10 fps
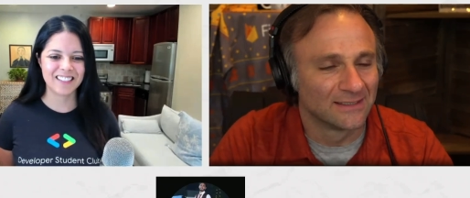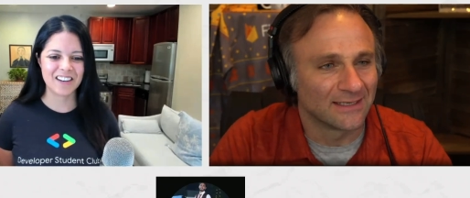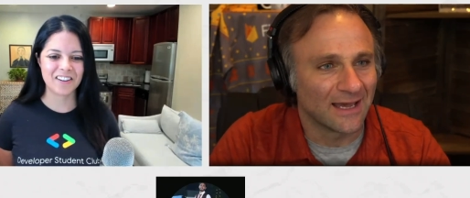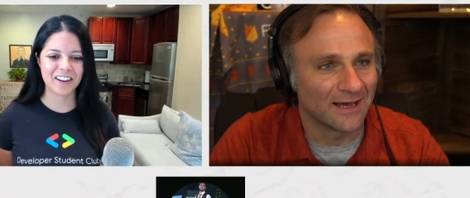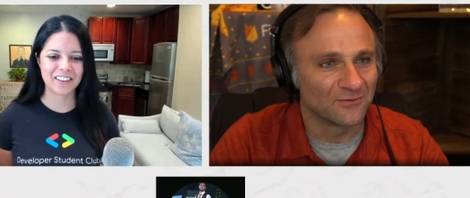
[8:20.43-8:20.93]

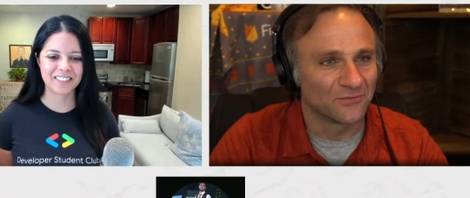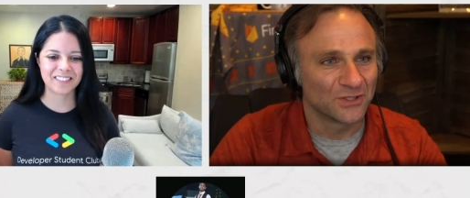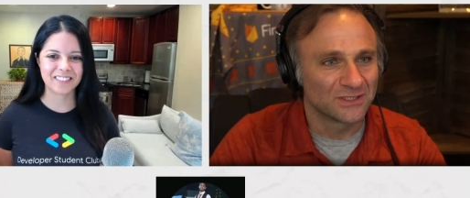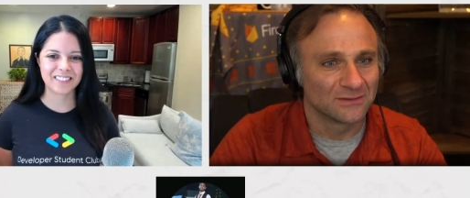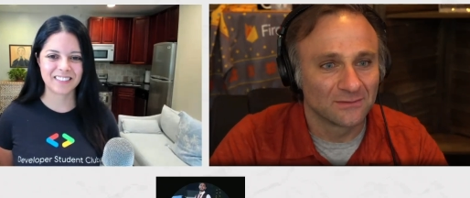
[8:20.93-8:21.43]
Speaker 1: Yeah, okay.
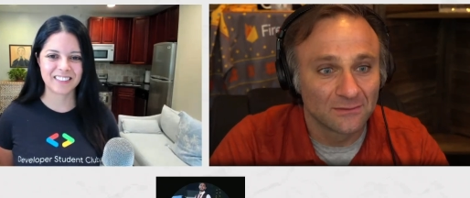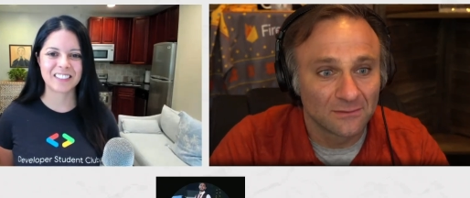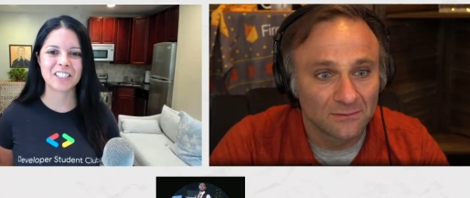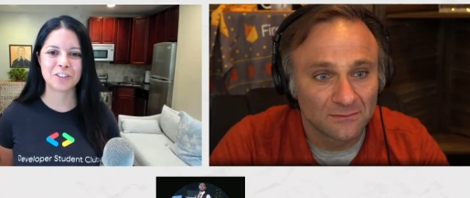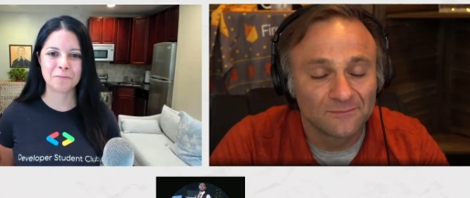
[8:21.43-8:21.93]
unfortunately.
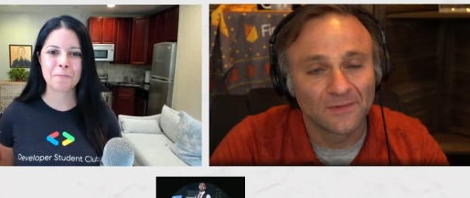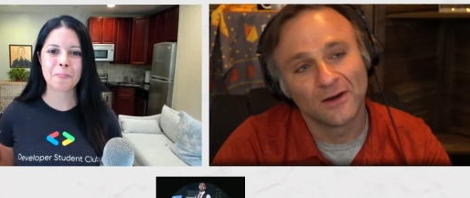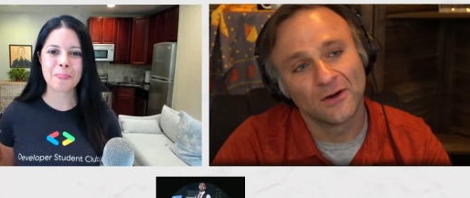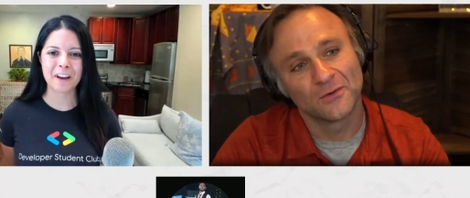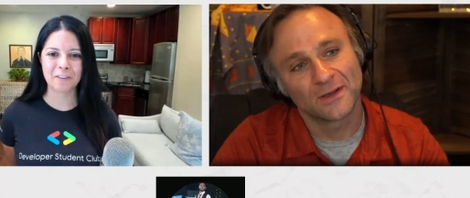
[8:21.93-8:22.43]

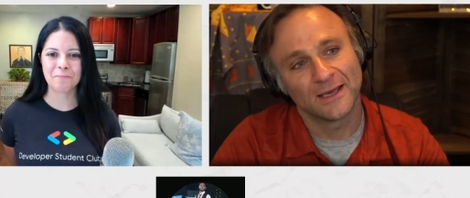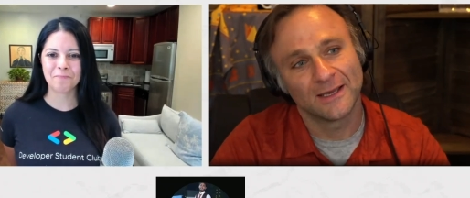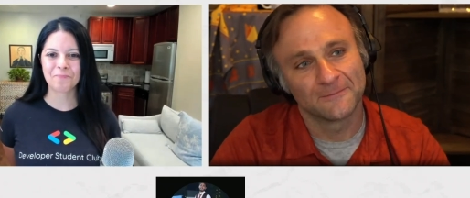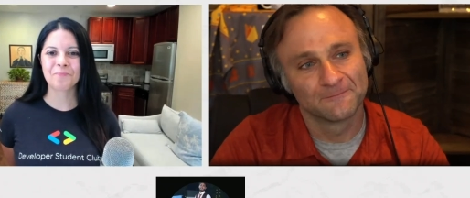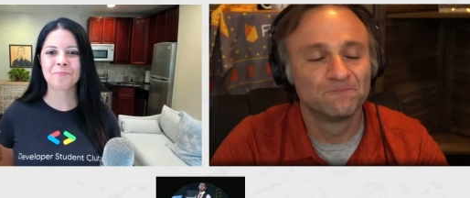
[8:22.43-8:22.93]
Okay. Yeah,
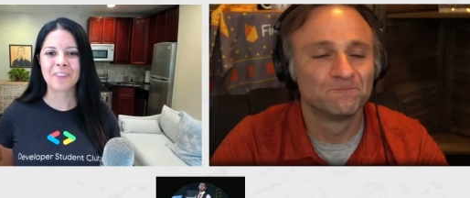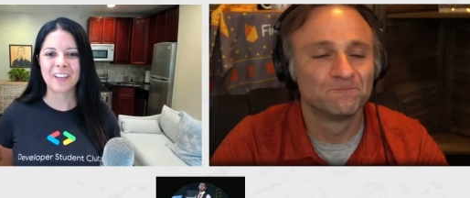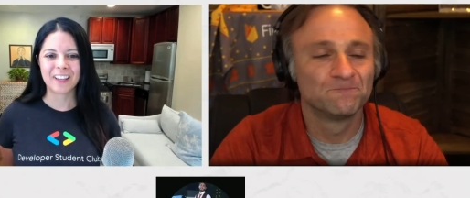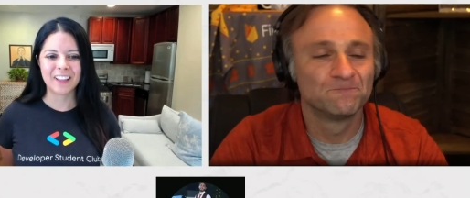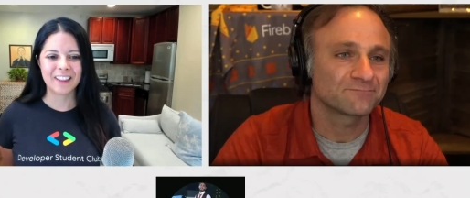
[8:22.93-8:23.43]

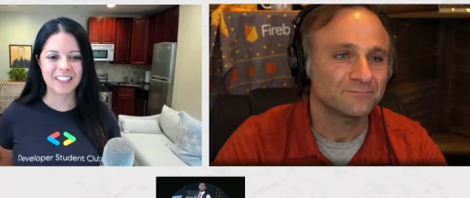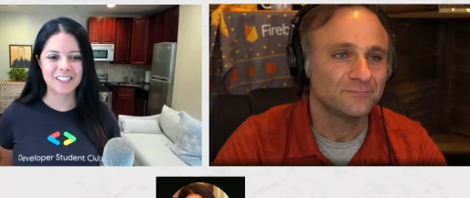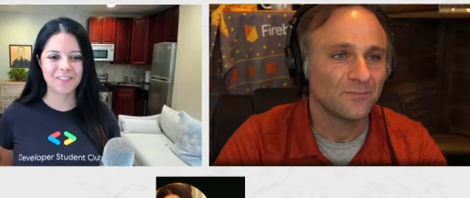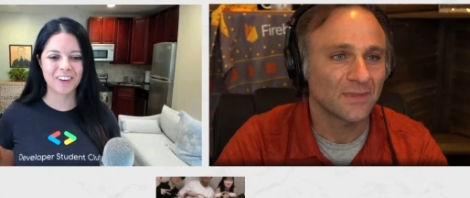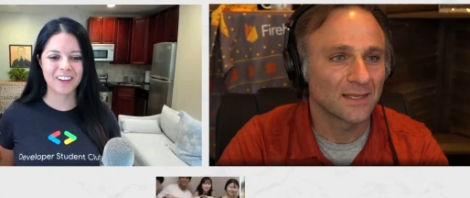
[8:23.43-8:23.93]

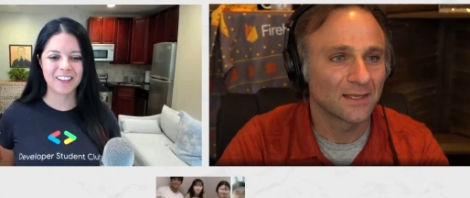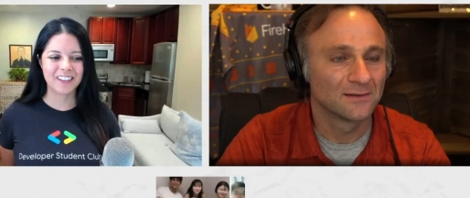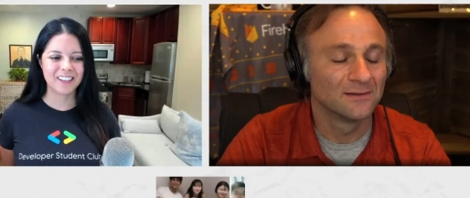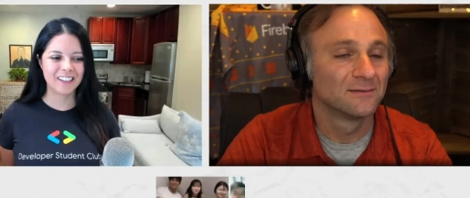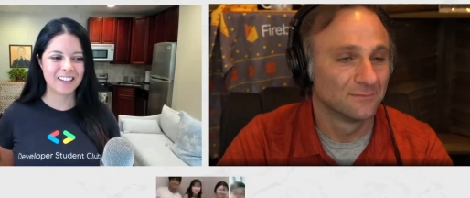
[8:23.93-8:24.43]
Speaker 2: that's
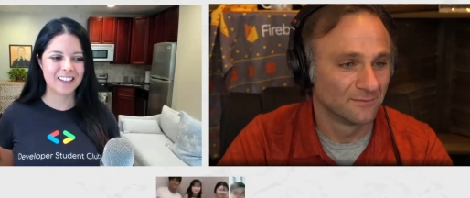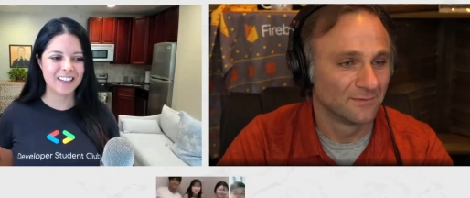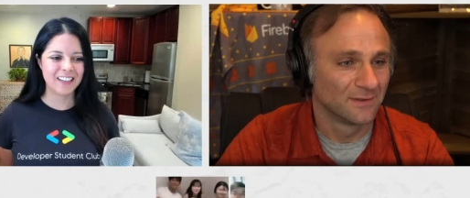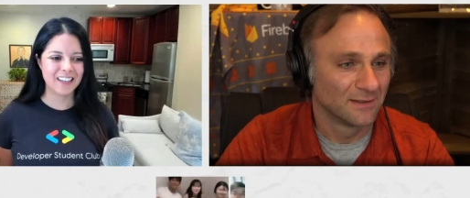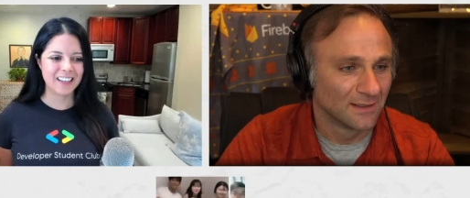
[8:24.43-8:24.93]
fine.
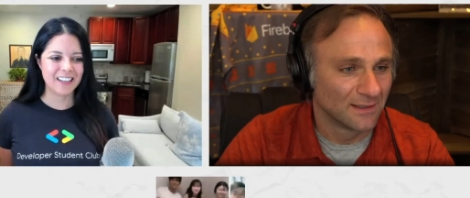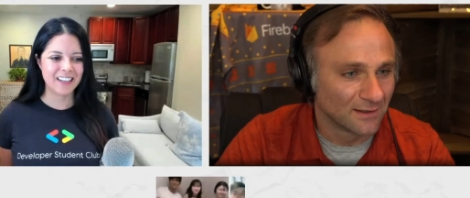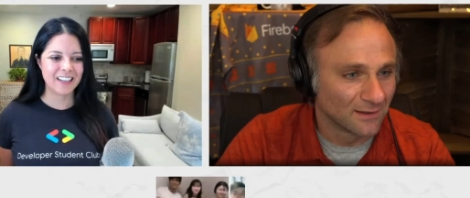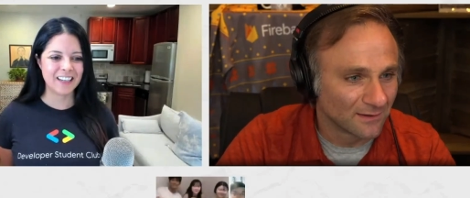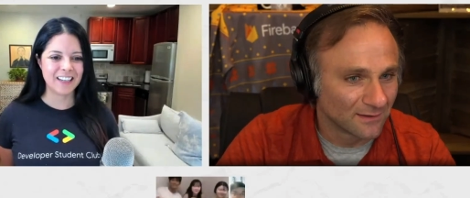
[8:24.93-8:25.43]

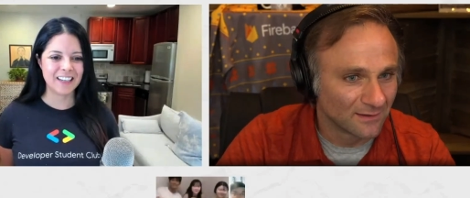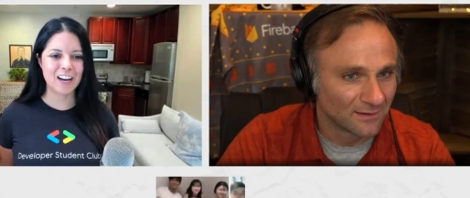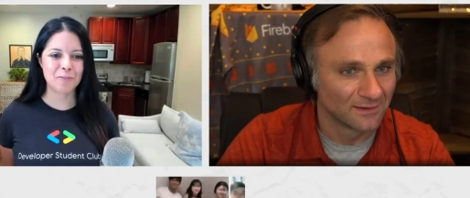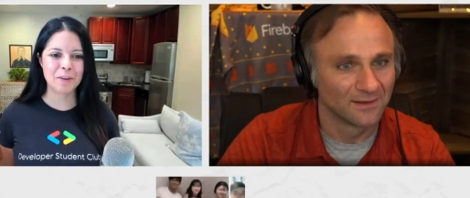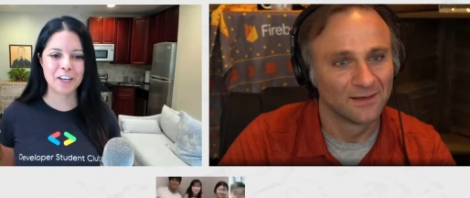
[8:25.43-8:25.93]

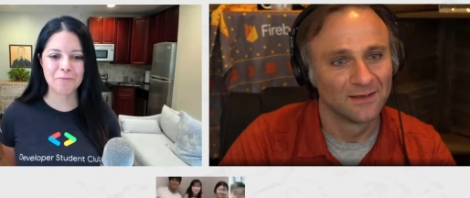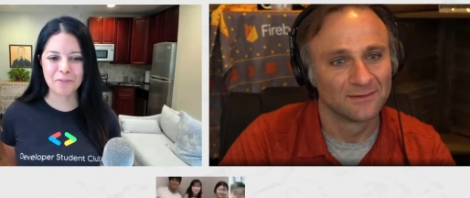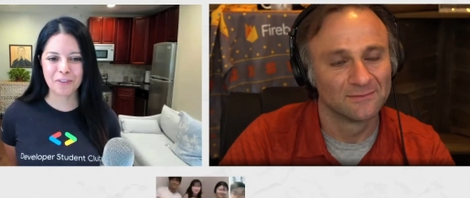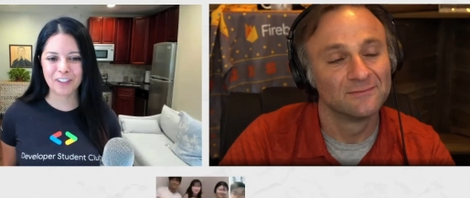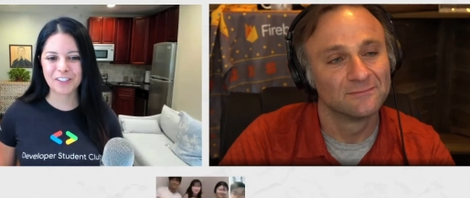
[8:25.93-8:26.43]
Yeah, we can
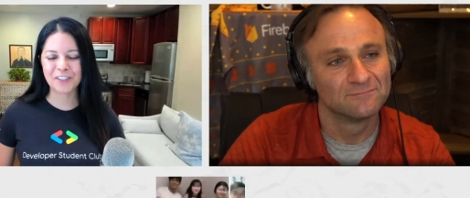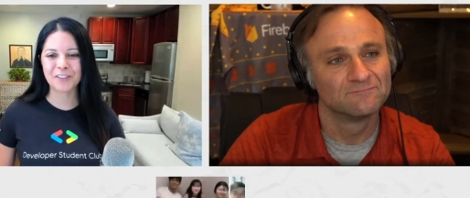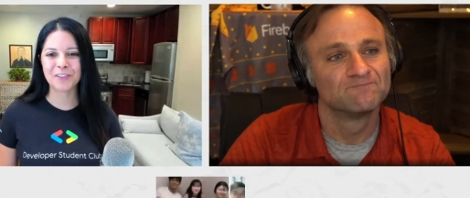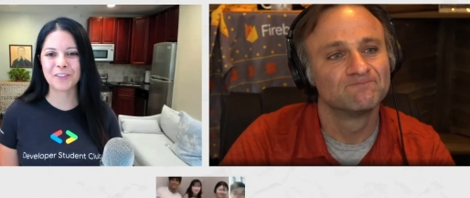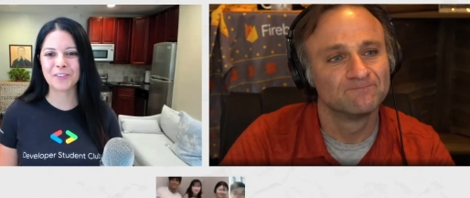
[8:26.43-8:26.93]
move on
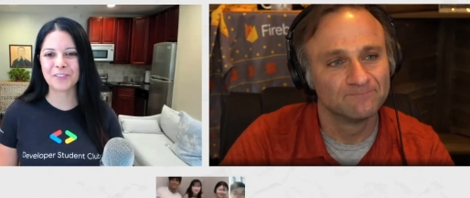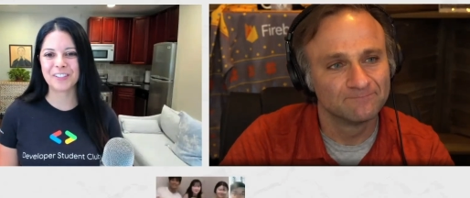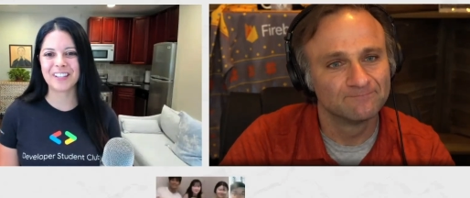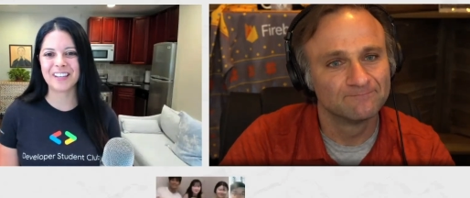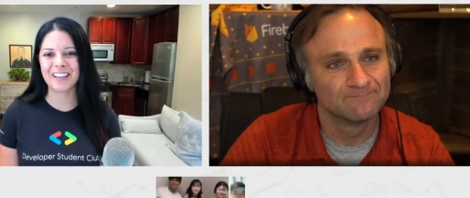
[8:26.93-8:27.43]
to
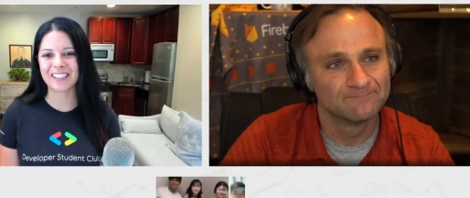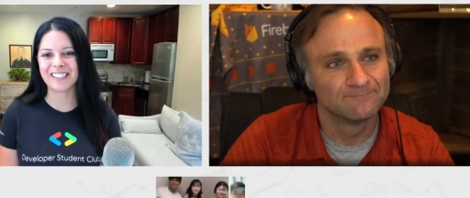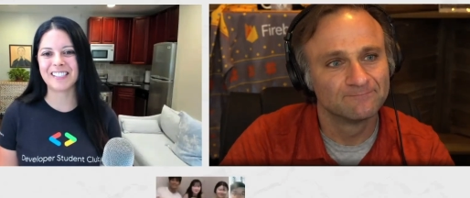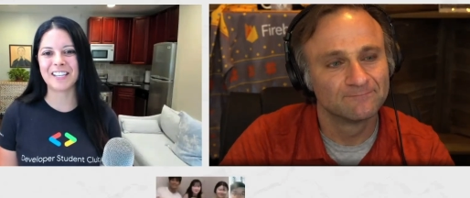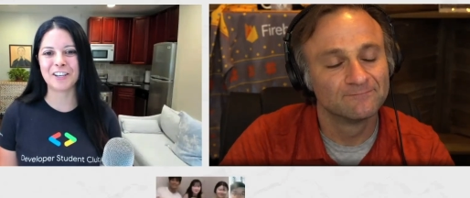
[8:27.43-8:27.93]
to the
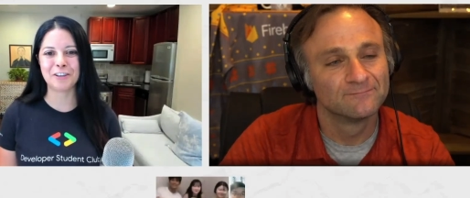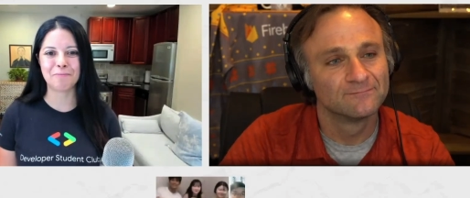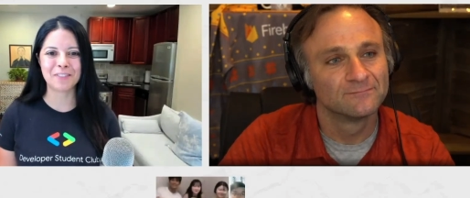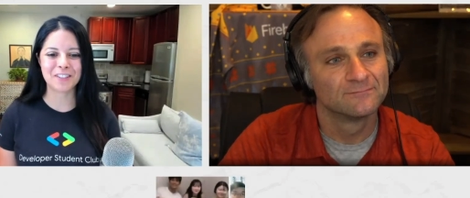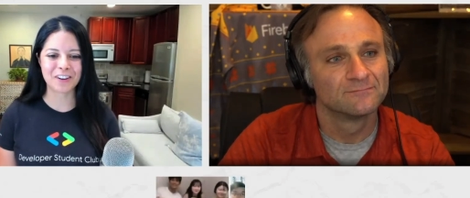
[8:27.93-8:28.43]
next
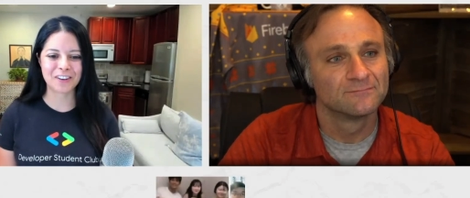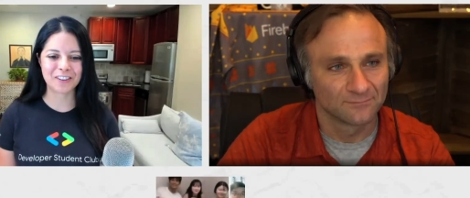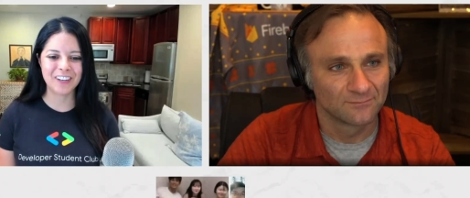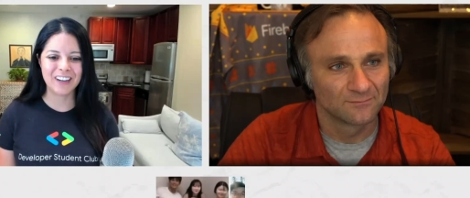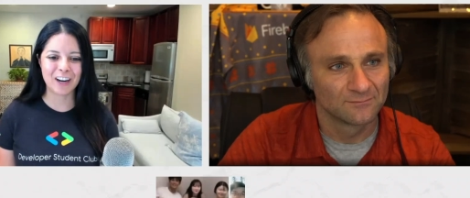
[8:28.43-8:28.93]
team. So,
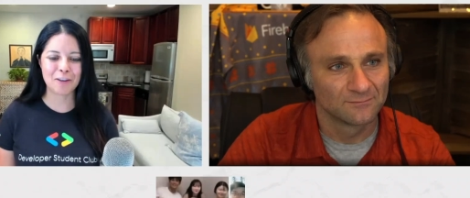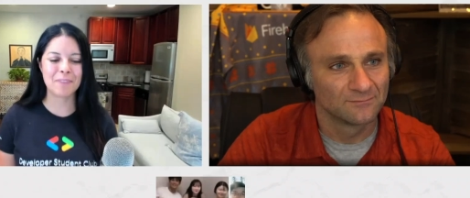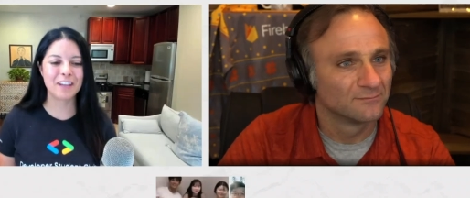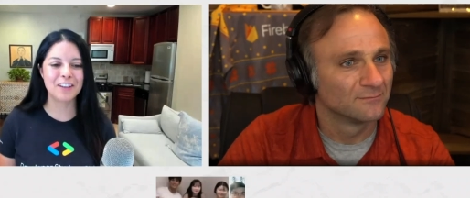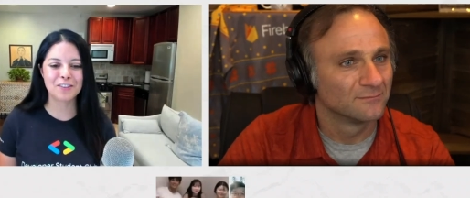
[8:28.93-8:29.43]
um, thank you